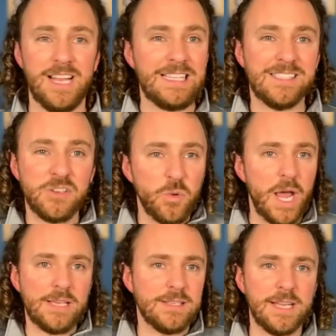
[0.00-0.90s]
it's so
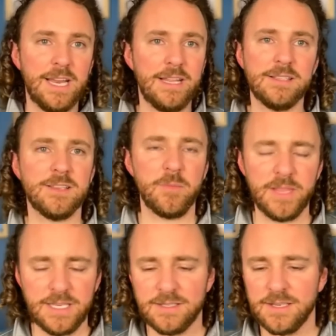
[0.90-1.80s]
nice to get in some of
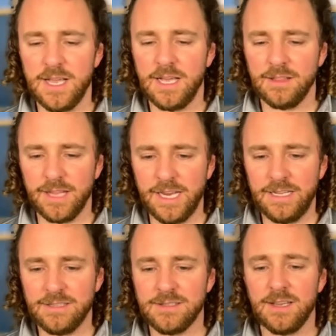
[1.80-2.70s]
these
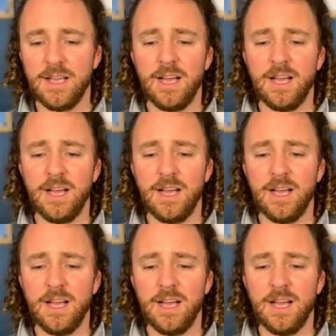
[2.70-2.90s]
ladies.